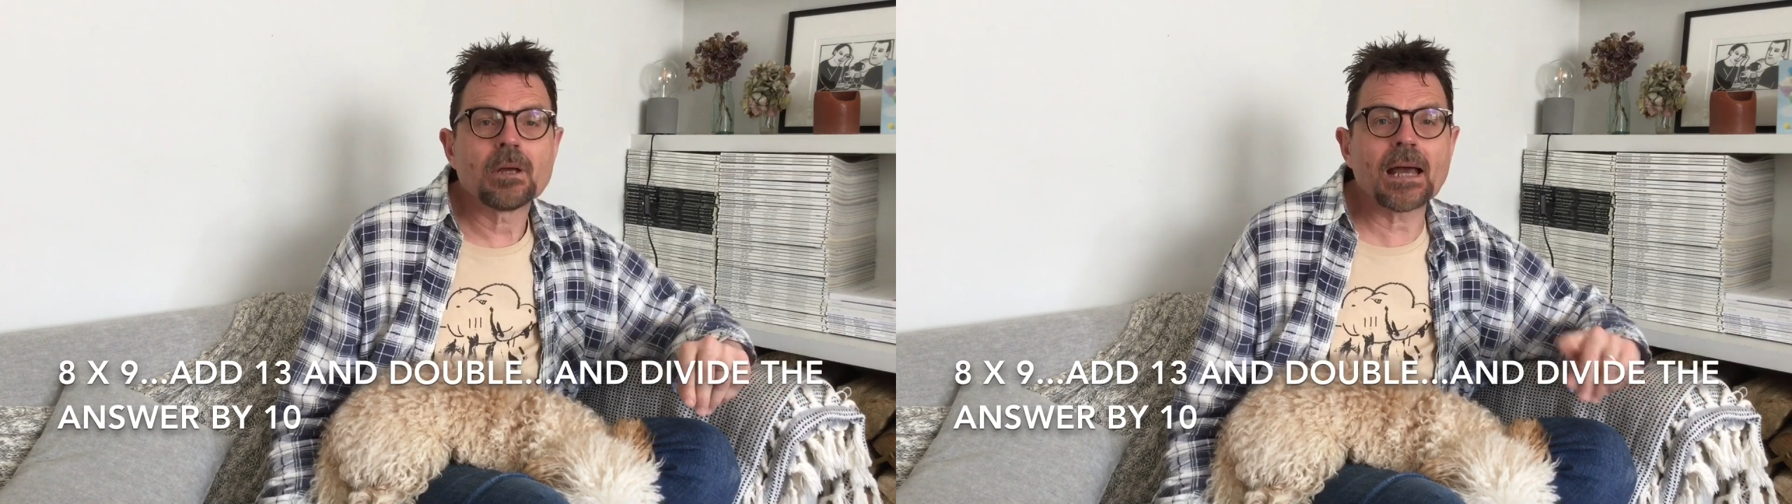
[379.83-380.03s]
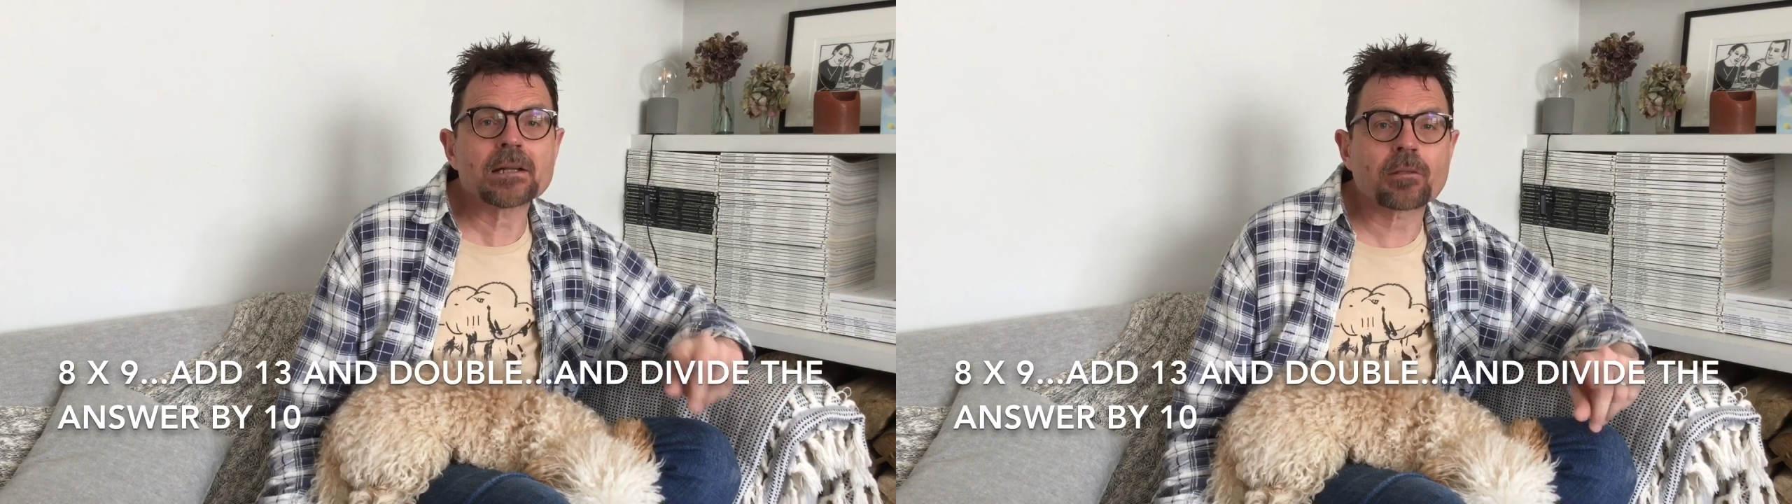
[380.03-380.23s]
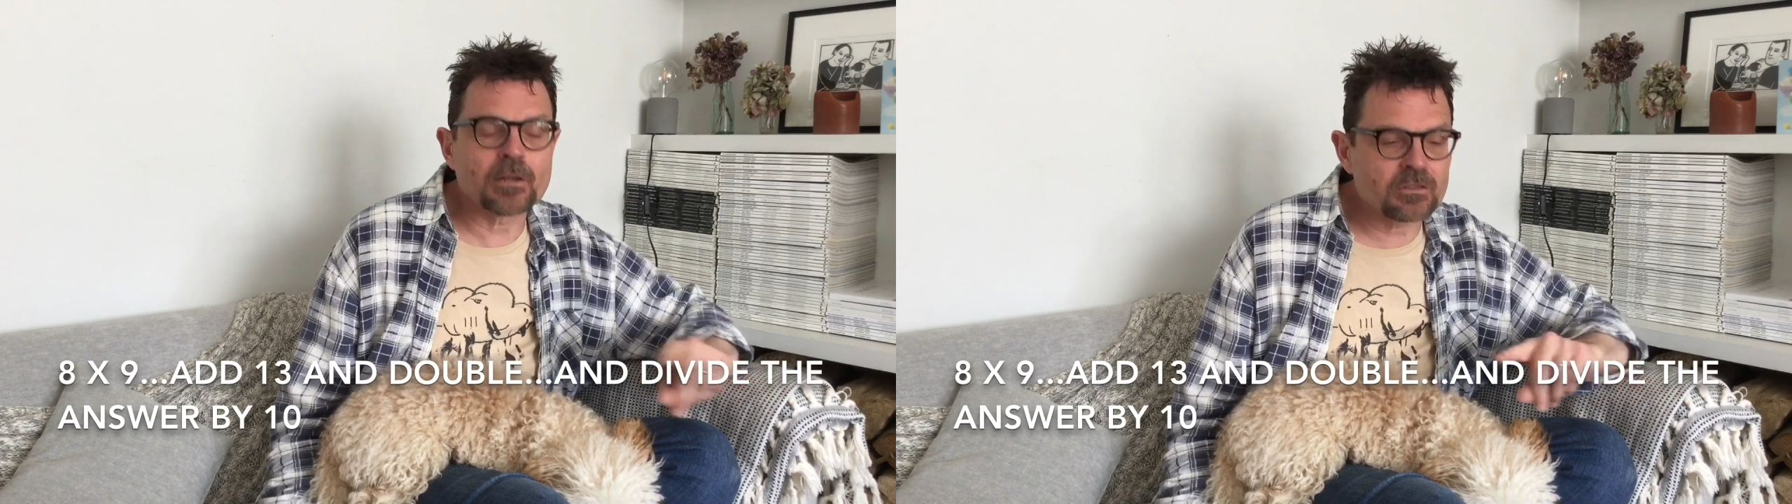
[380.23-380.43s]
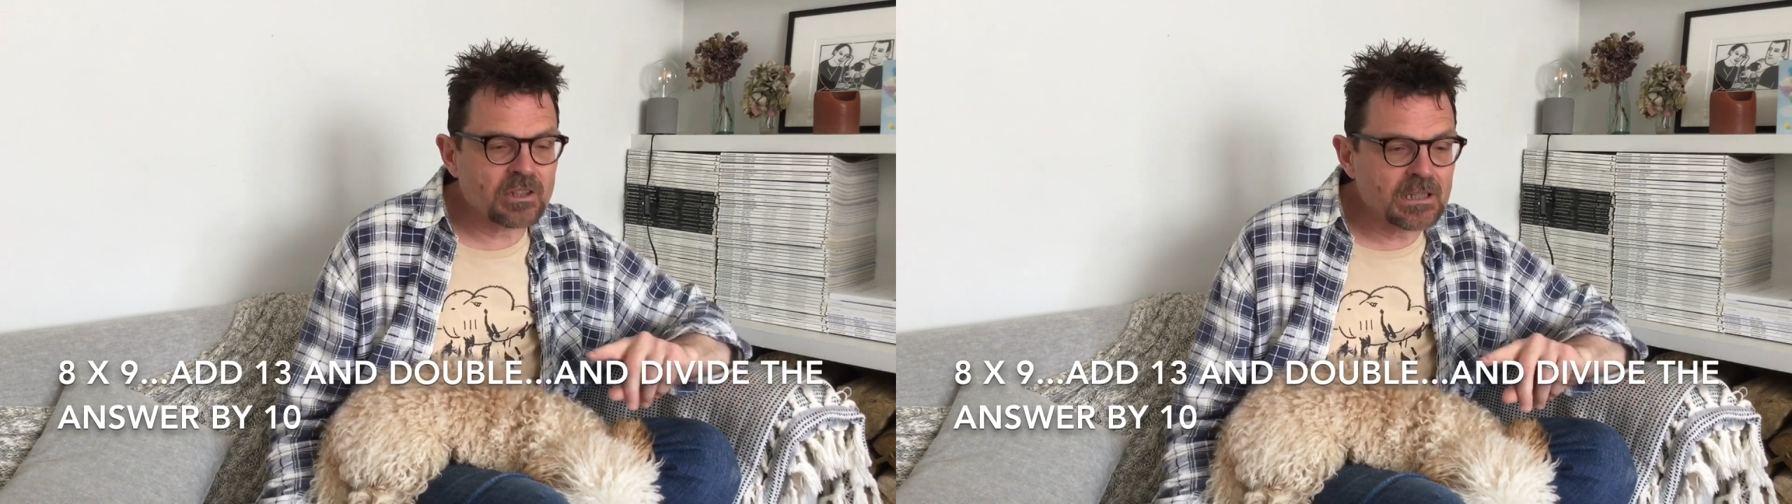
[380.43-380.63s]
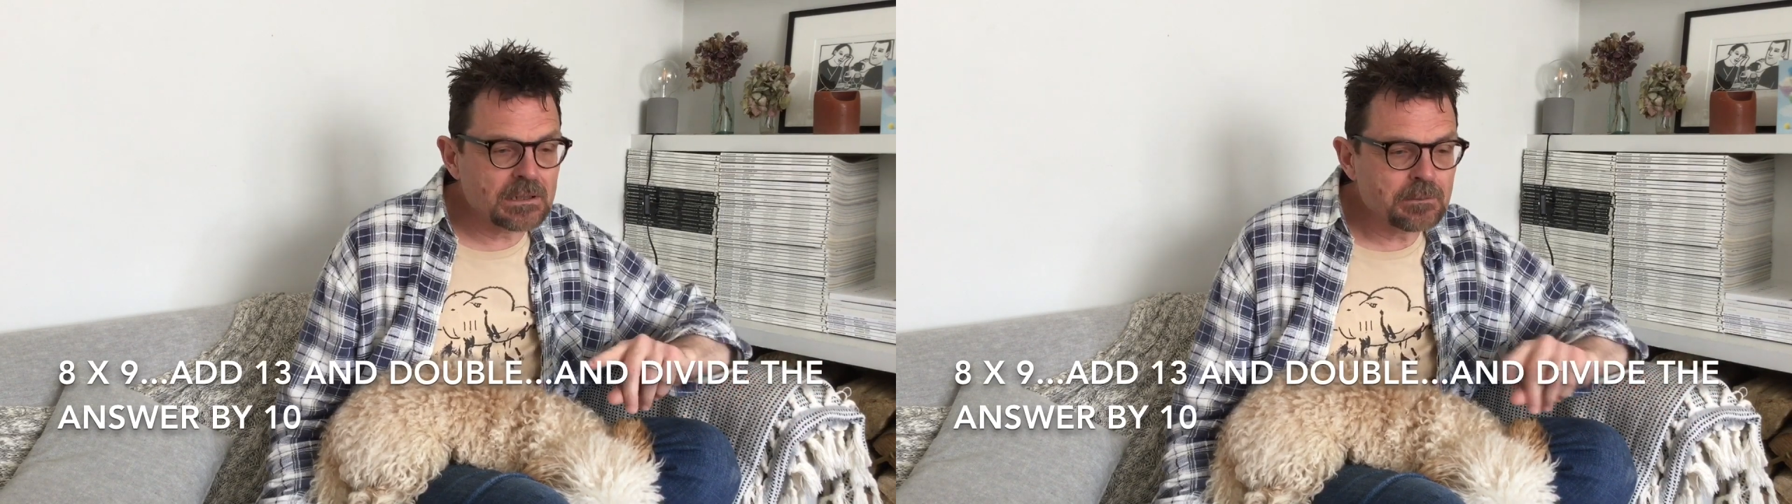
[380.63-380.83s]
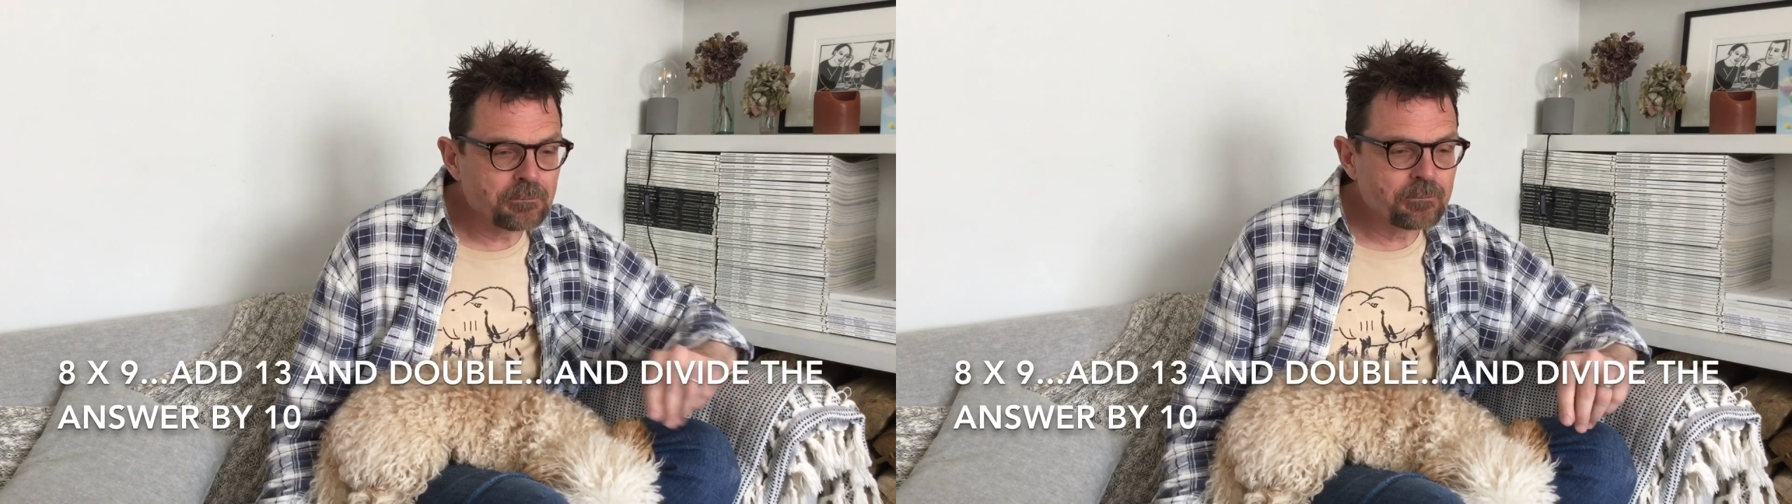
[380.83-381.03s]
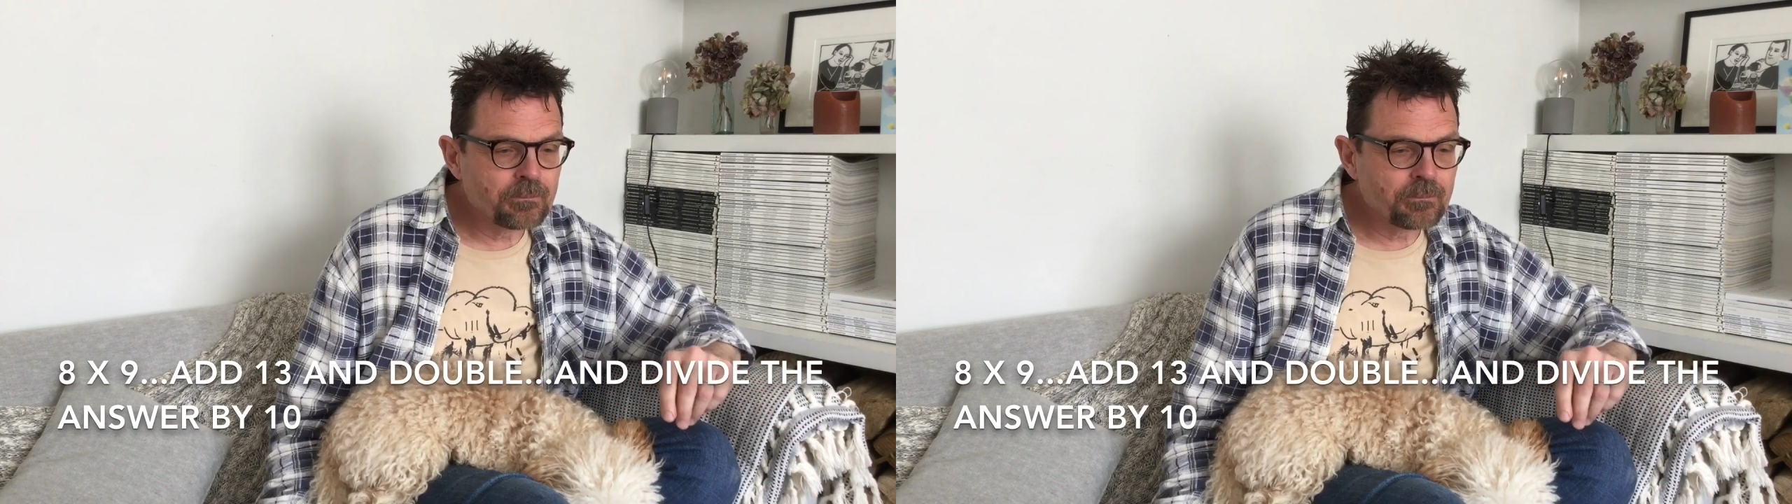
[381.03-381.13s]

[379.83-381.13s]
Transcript: Add 13.